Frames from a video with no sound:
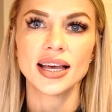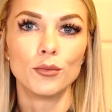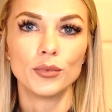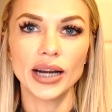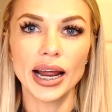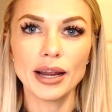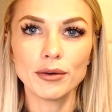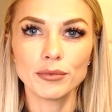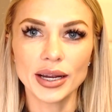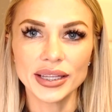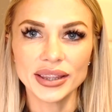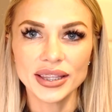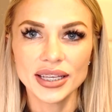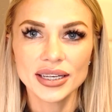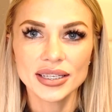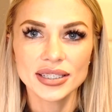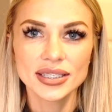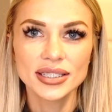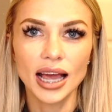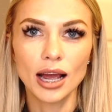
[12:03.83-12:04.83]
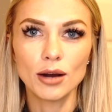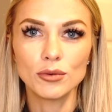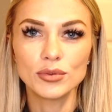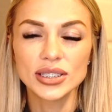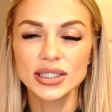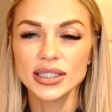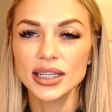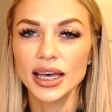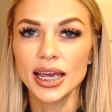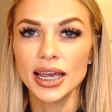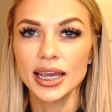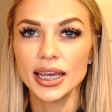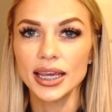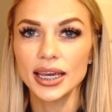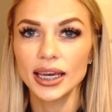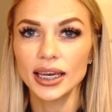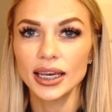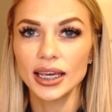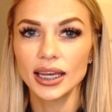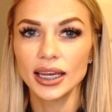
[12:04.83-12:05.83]
When I read this, I was
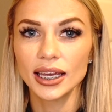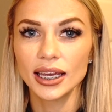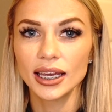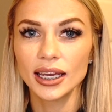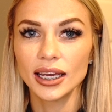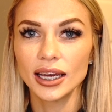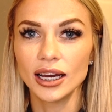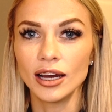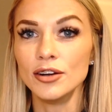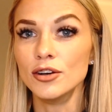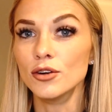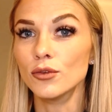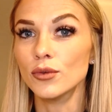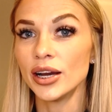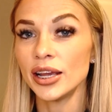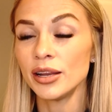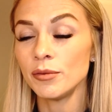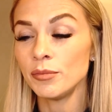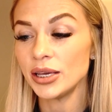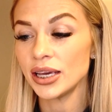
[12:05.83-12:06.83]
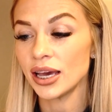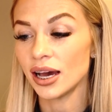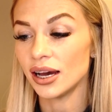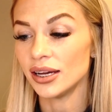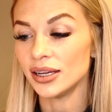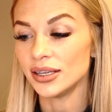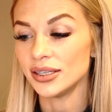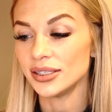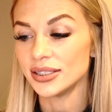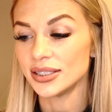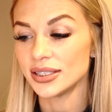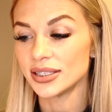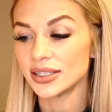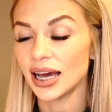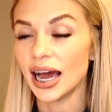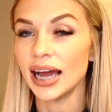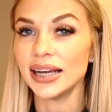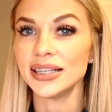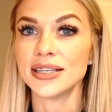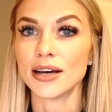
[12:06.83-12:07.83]
like annoyed because
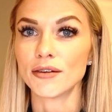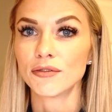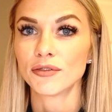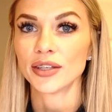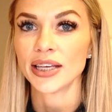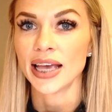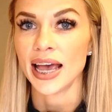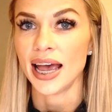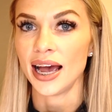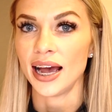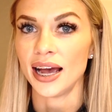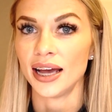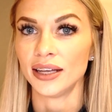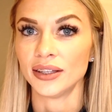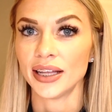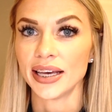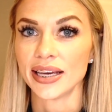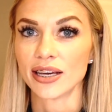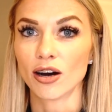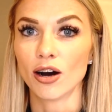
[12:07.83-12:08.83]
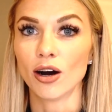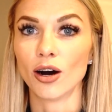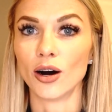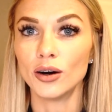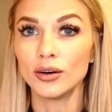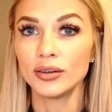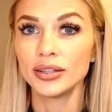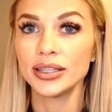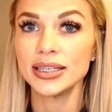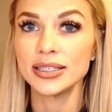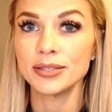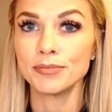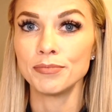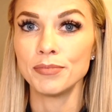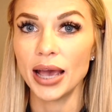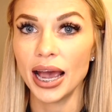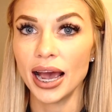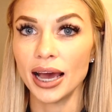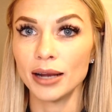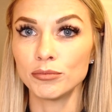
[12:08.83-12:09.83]
I definitely had like all these
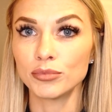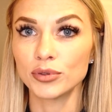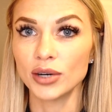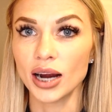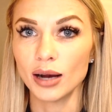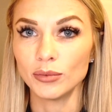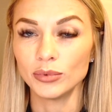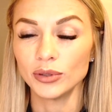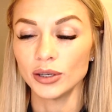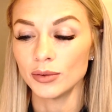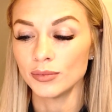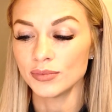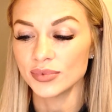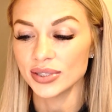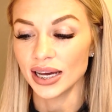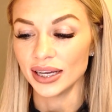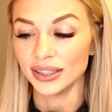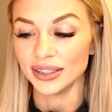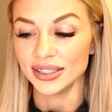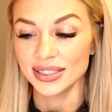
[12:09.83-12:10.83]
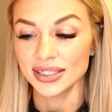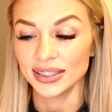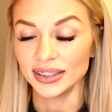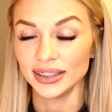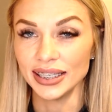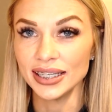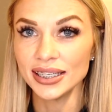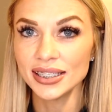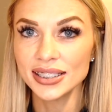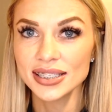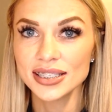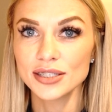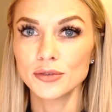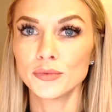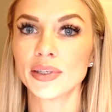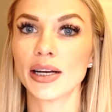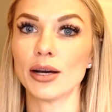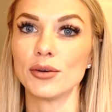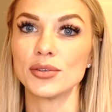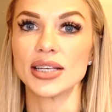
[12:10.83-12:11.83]
bad problems on this list
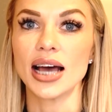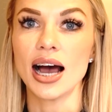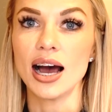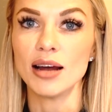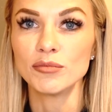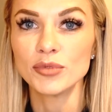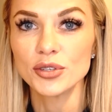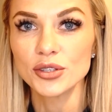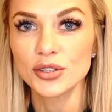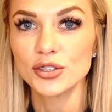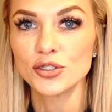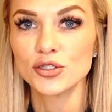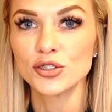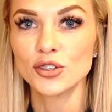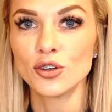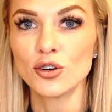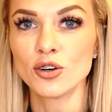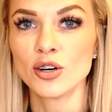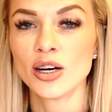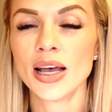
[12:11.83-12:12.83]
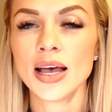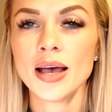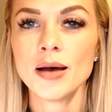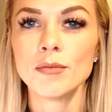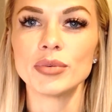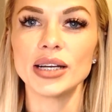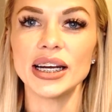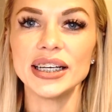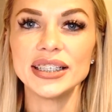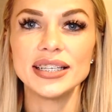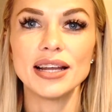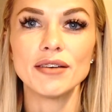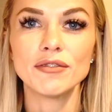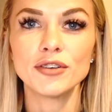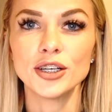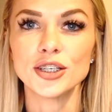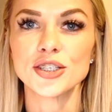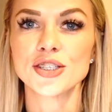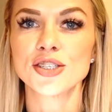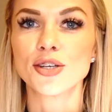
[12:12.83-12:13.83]
when I was on birth control, but I never
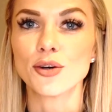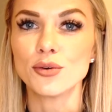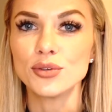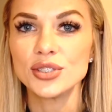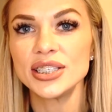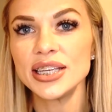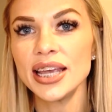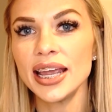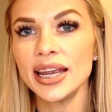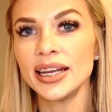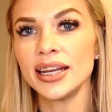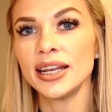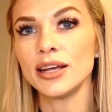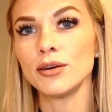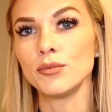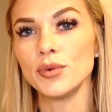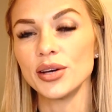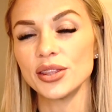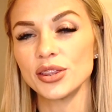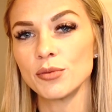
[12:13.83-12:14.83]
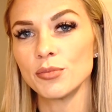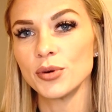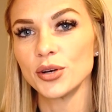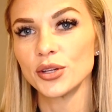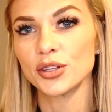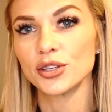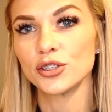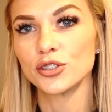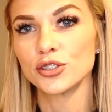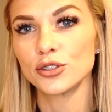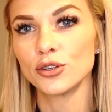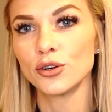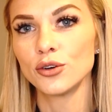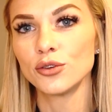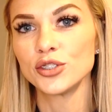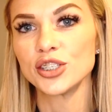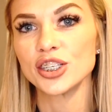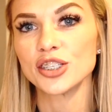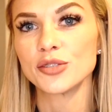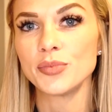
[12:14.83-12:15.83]
associated it with the birth control
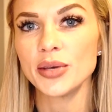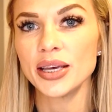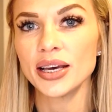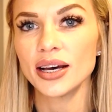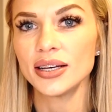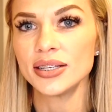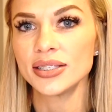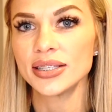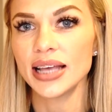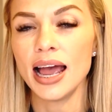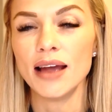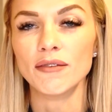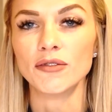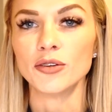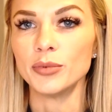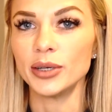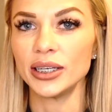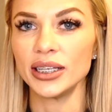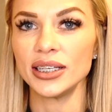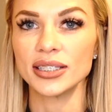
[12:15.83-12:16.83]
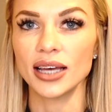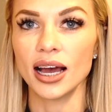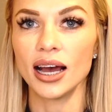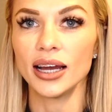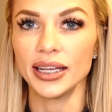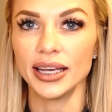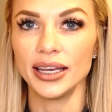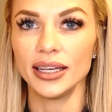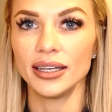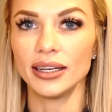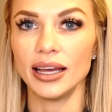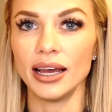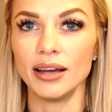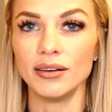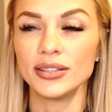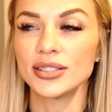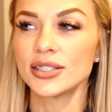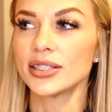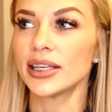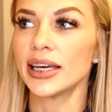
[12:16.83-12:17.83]
just because everybody's on it.
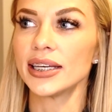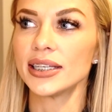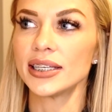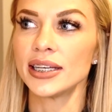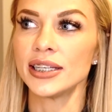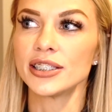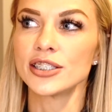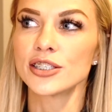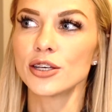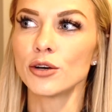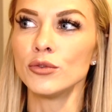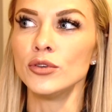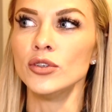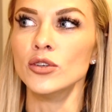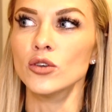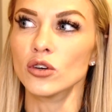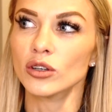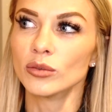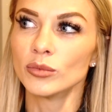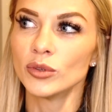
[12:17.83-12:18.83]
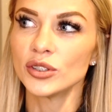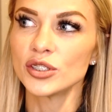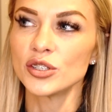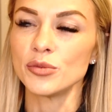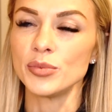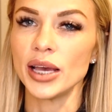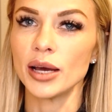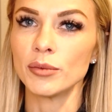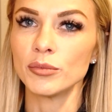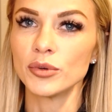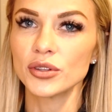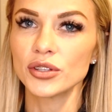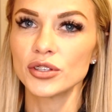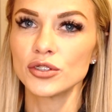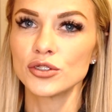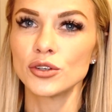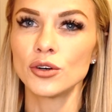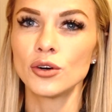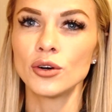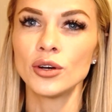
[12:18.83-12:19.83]
It's like, it's so normal to be on birth
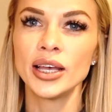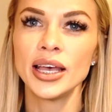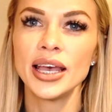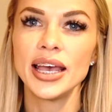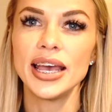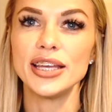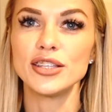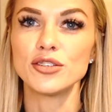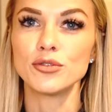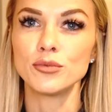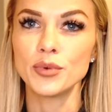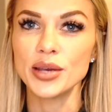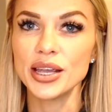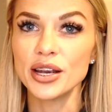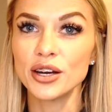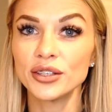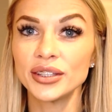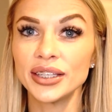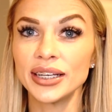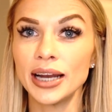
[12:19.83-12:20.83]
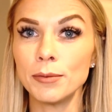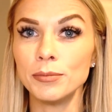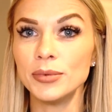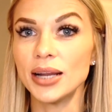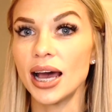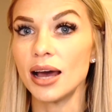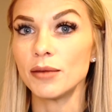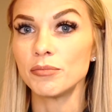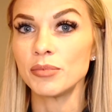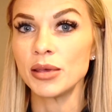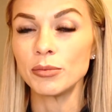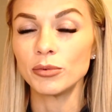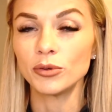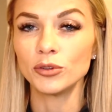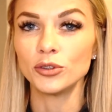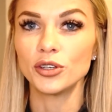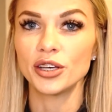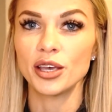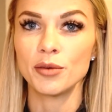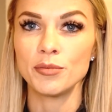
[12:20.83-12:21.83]
control. It's weird that I'm not. People
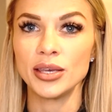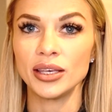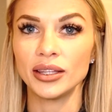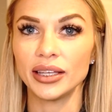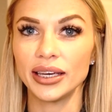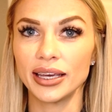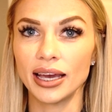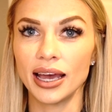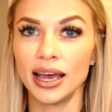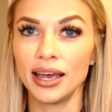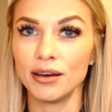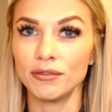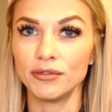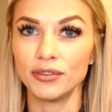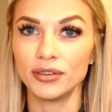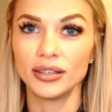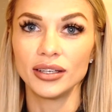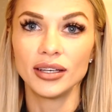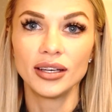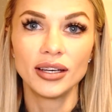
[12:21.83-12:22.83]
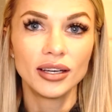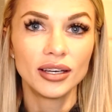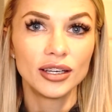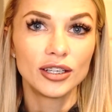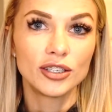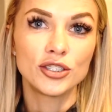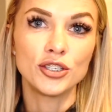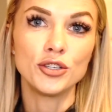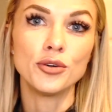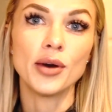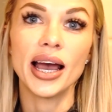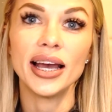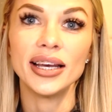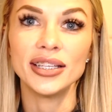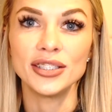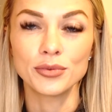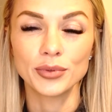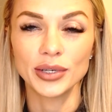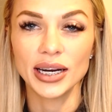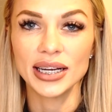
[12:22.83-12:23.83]
look at me like I have two
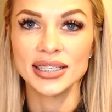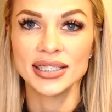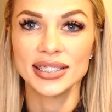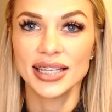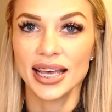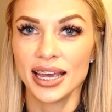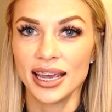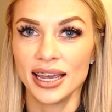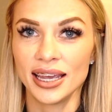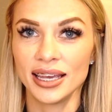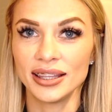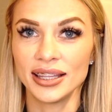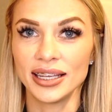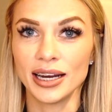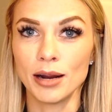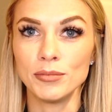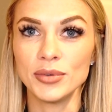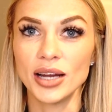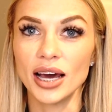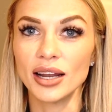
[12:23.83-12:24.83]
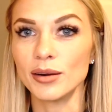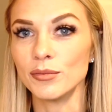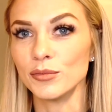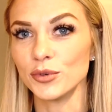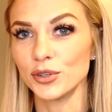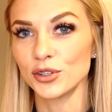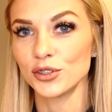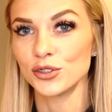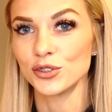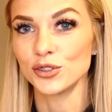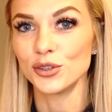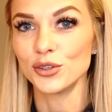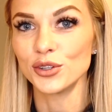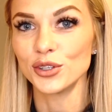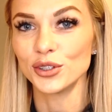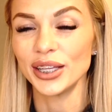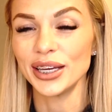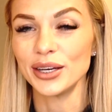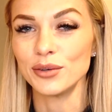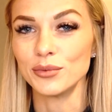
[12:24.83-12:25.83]
heads when I say that I'm not on birth control.
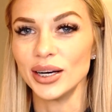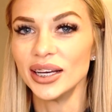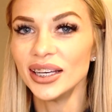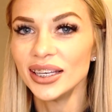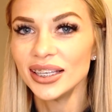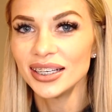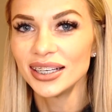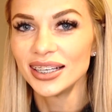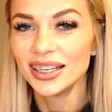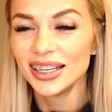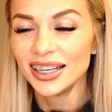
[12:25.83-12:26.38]
They're like, what?